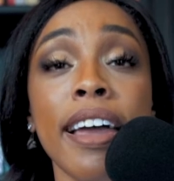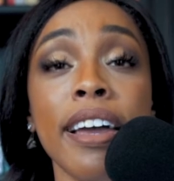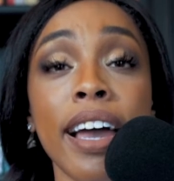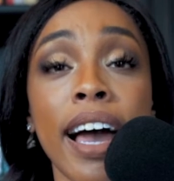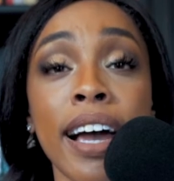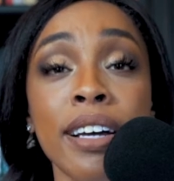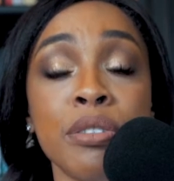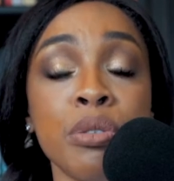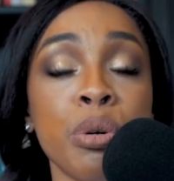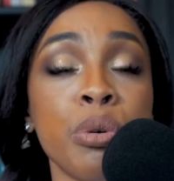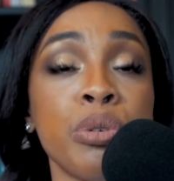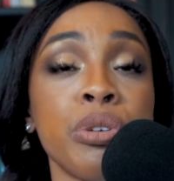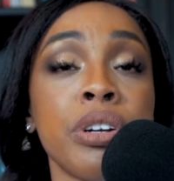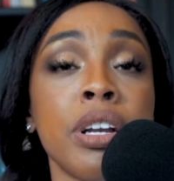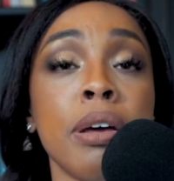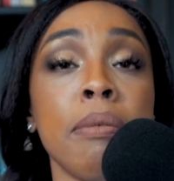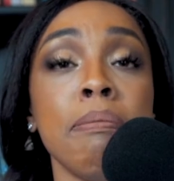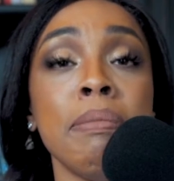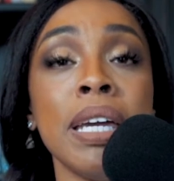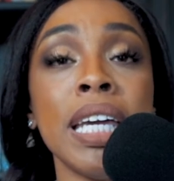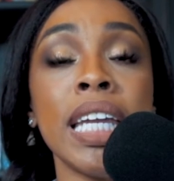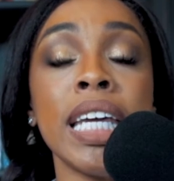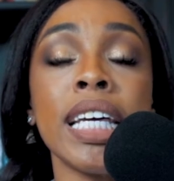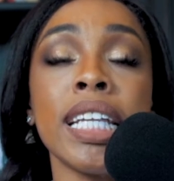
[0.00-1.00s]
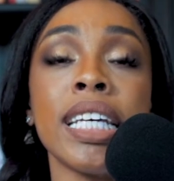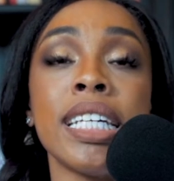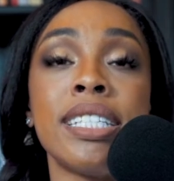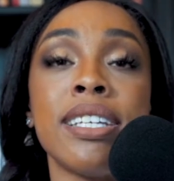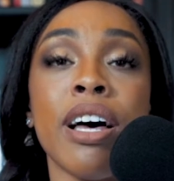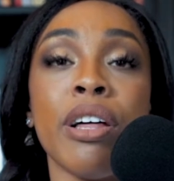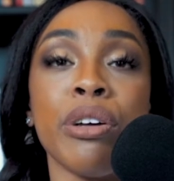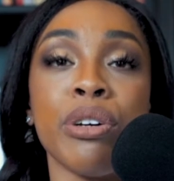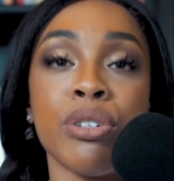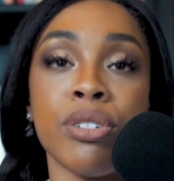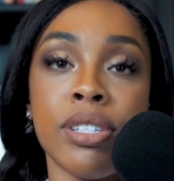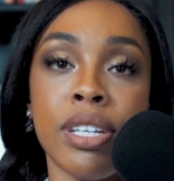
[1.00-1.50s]
I told her to immediately
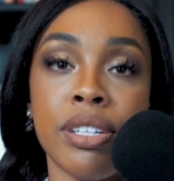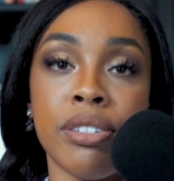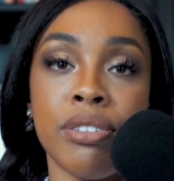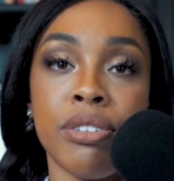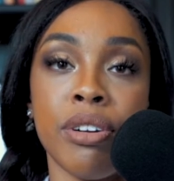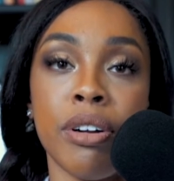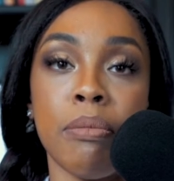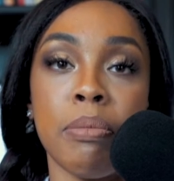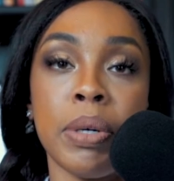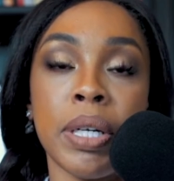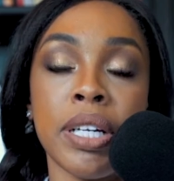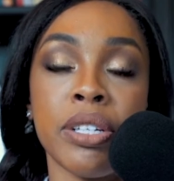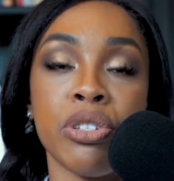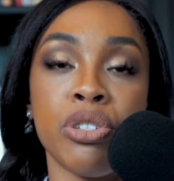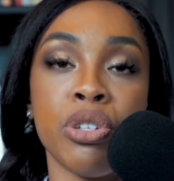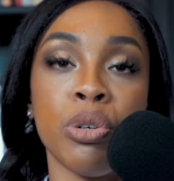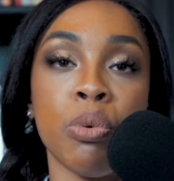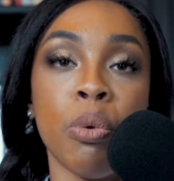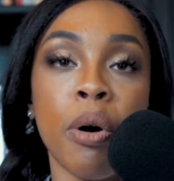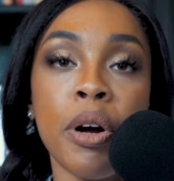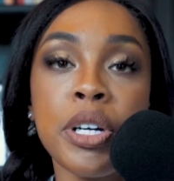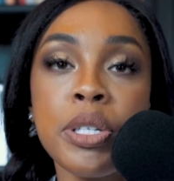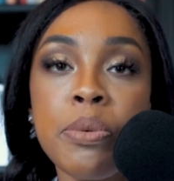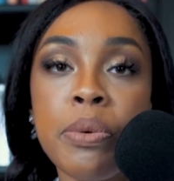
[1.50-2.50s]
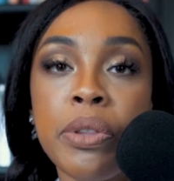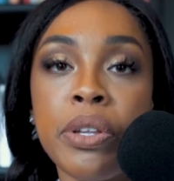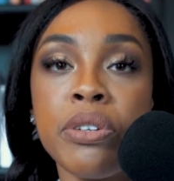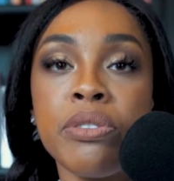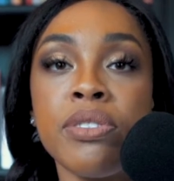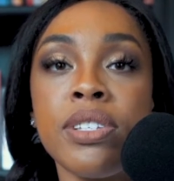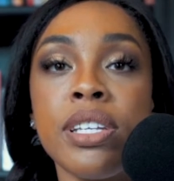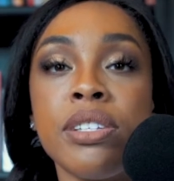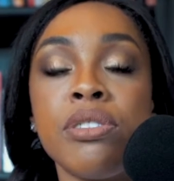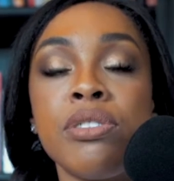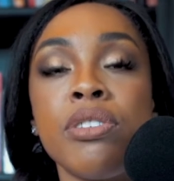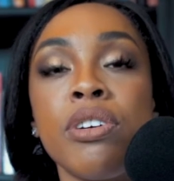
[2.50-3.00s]
tell her sister because she works with her
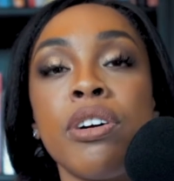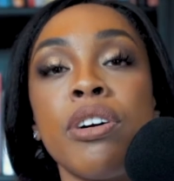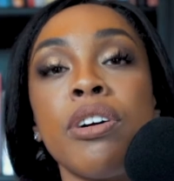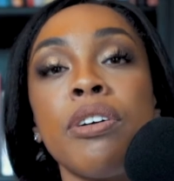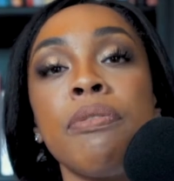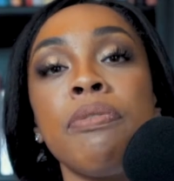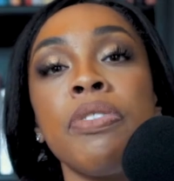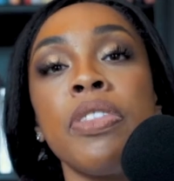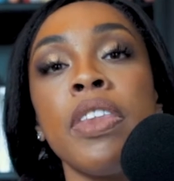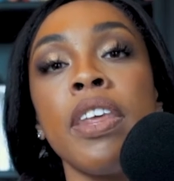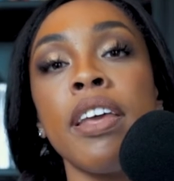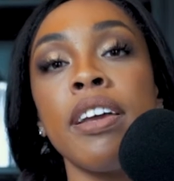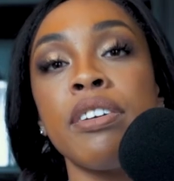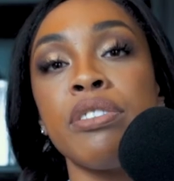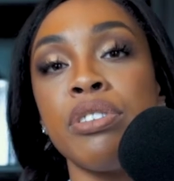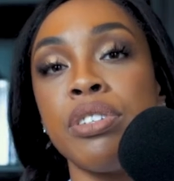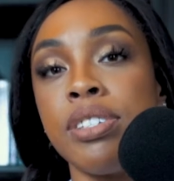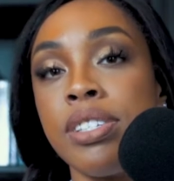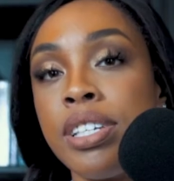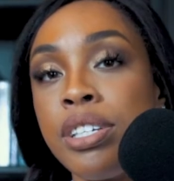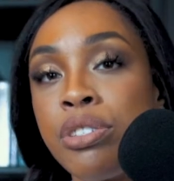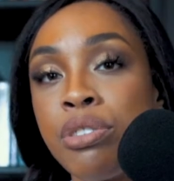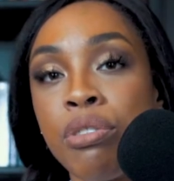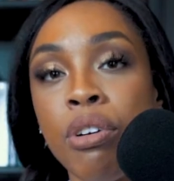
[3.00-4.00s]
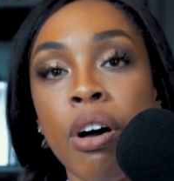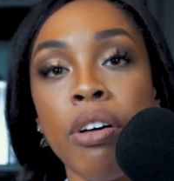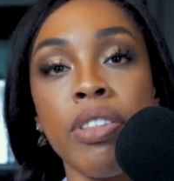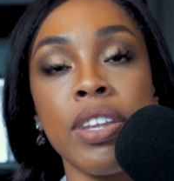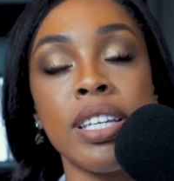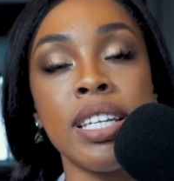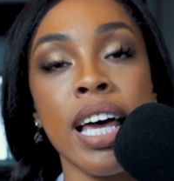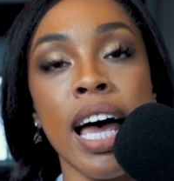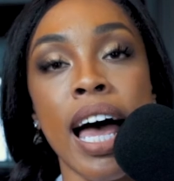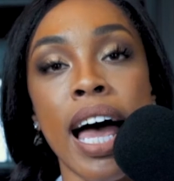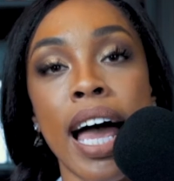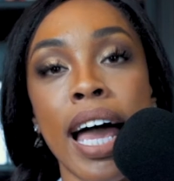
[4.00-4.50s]
sister. She sees her all the
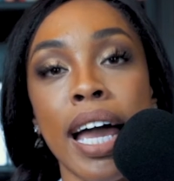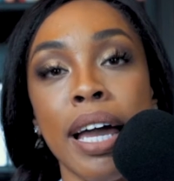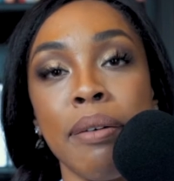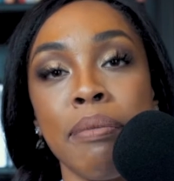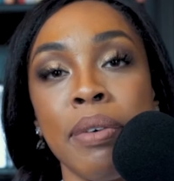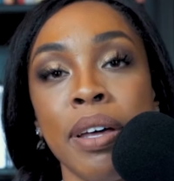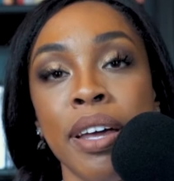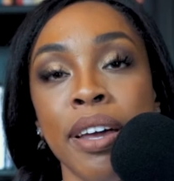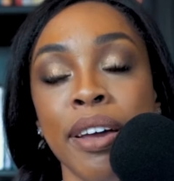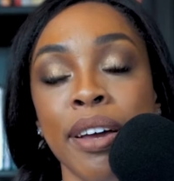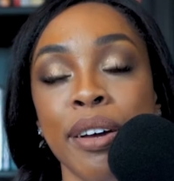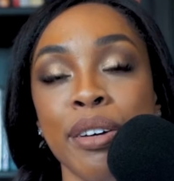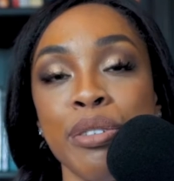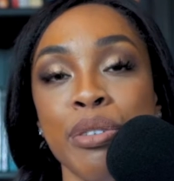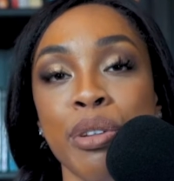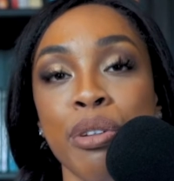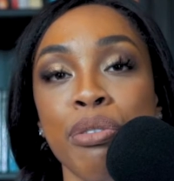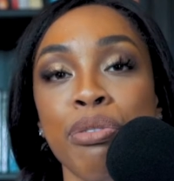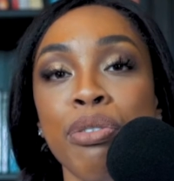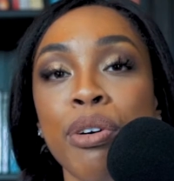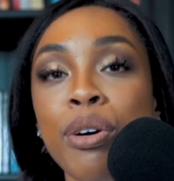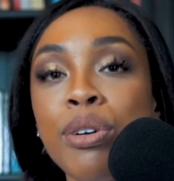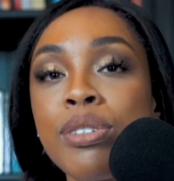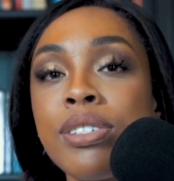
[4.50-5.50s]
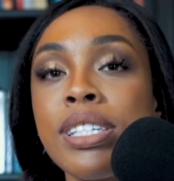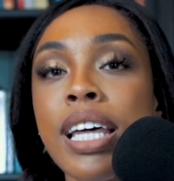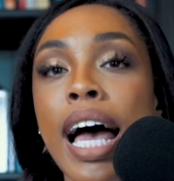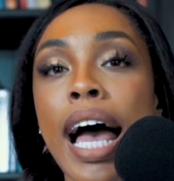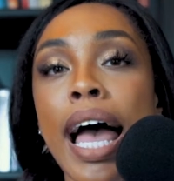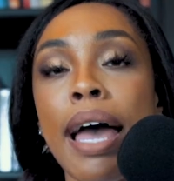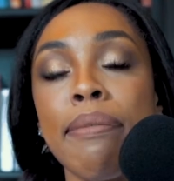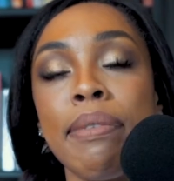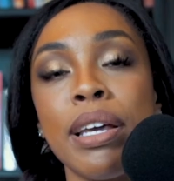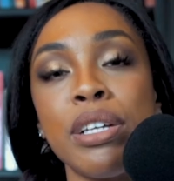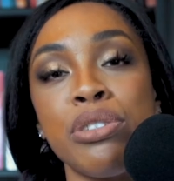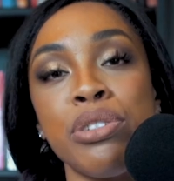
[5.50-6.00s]
time. So the first
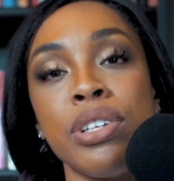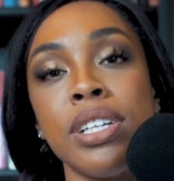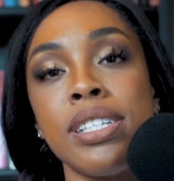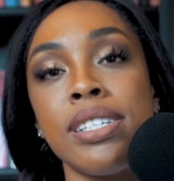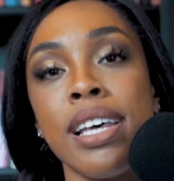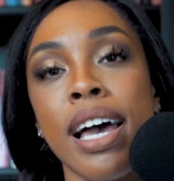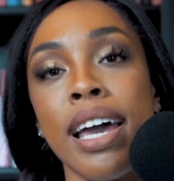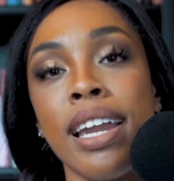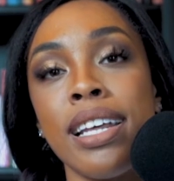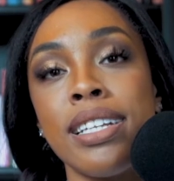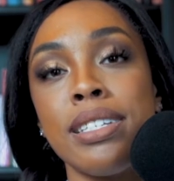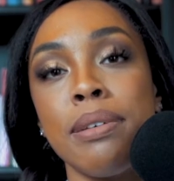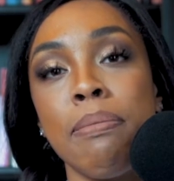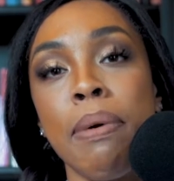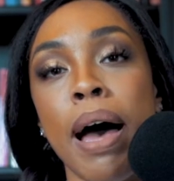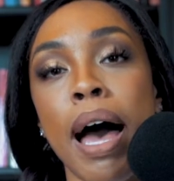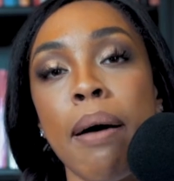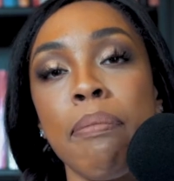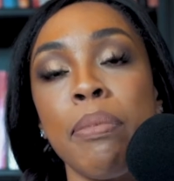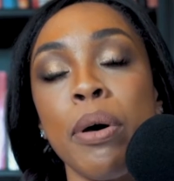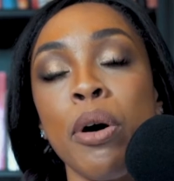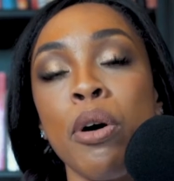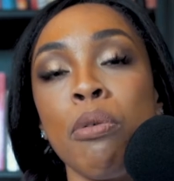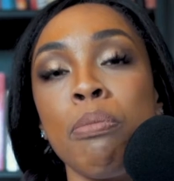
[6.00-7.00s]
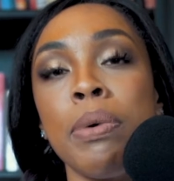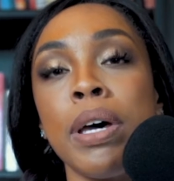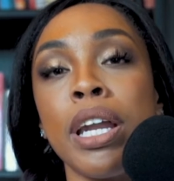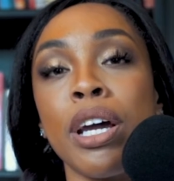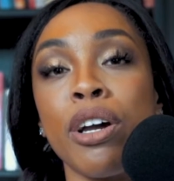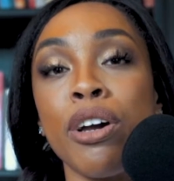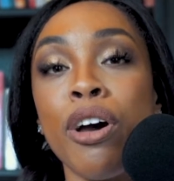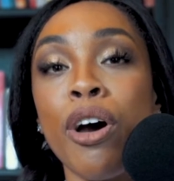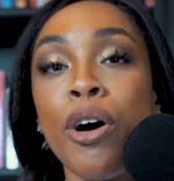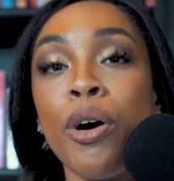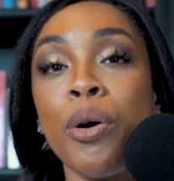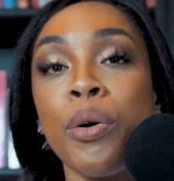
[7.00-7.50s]
time that she decided to pop open a
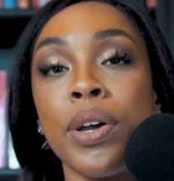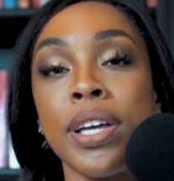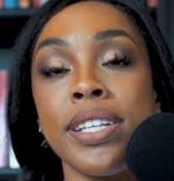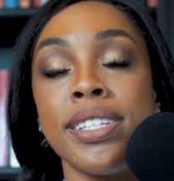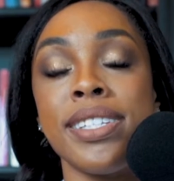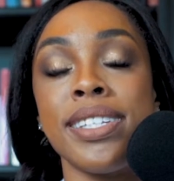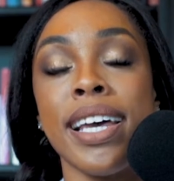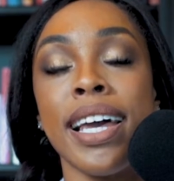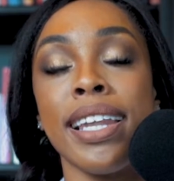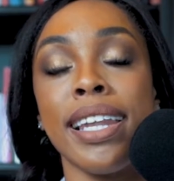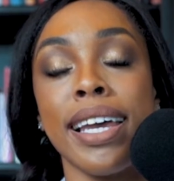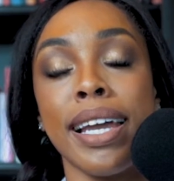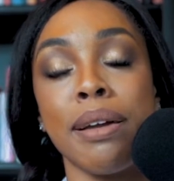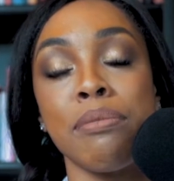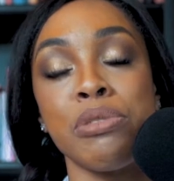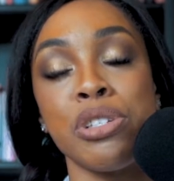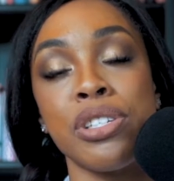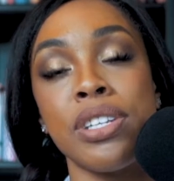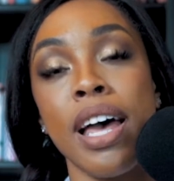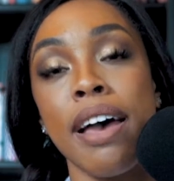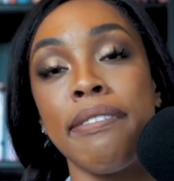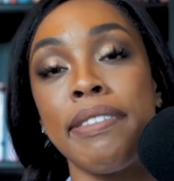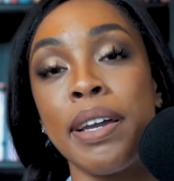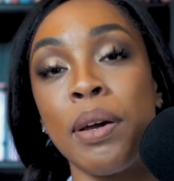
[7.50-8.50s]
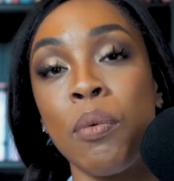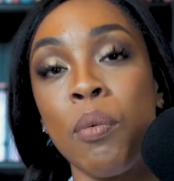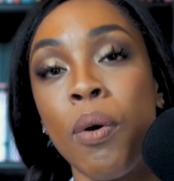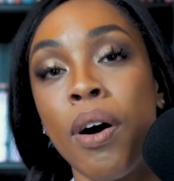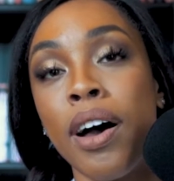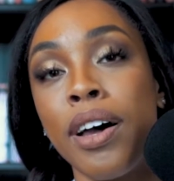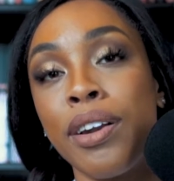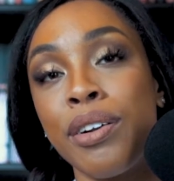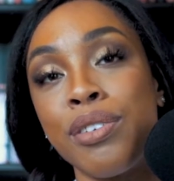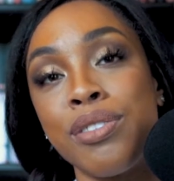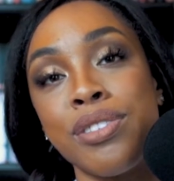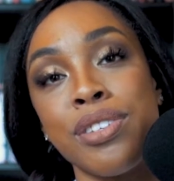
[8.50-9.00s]
Coke and say, I'm just having
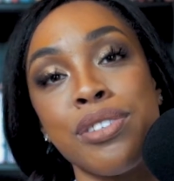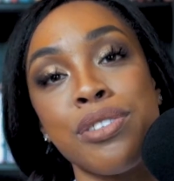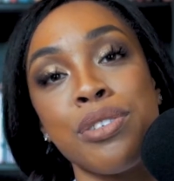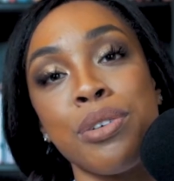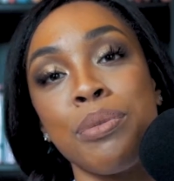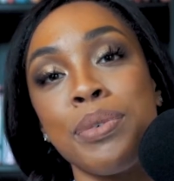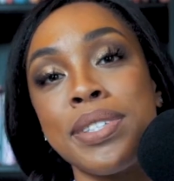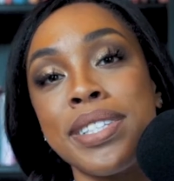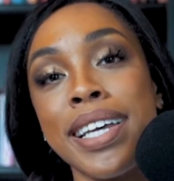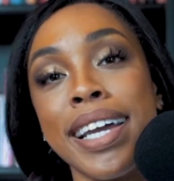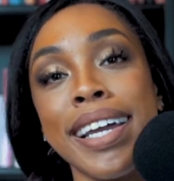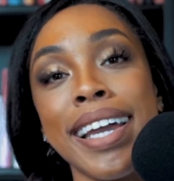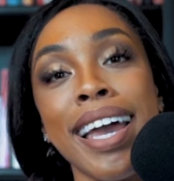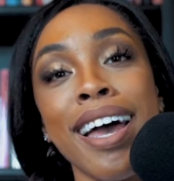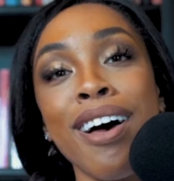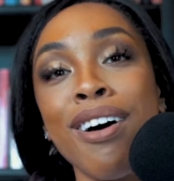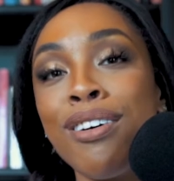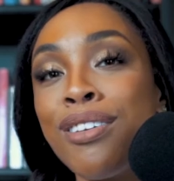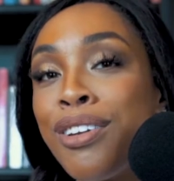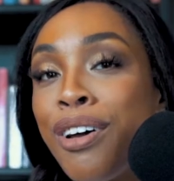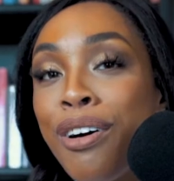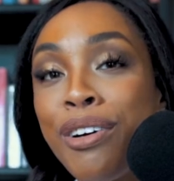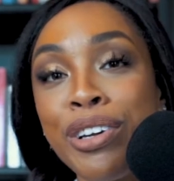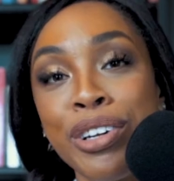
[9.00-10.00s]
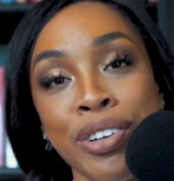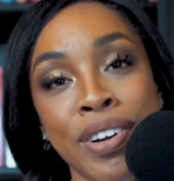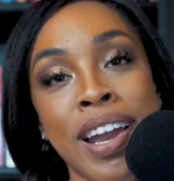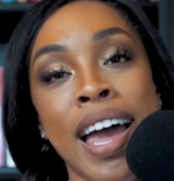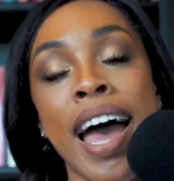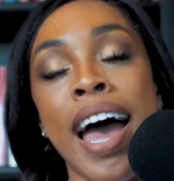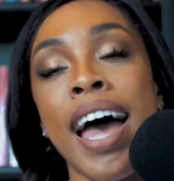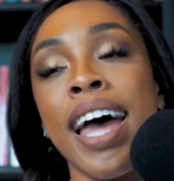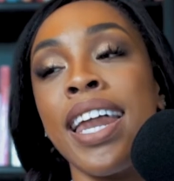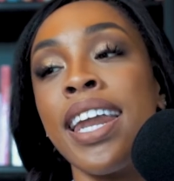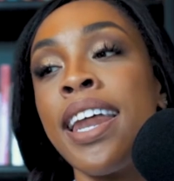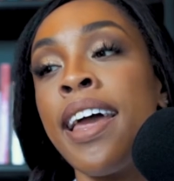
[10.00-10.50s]
one, her sister was like, hell no, you're
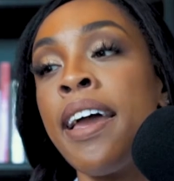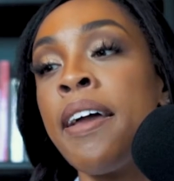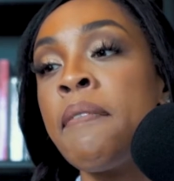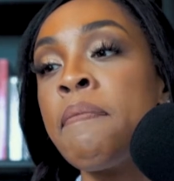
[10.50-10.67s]
not.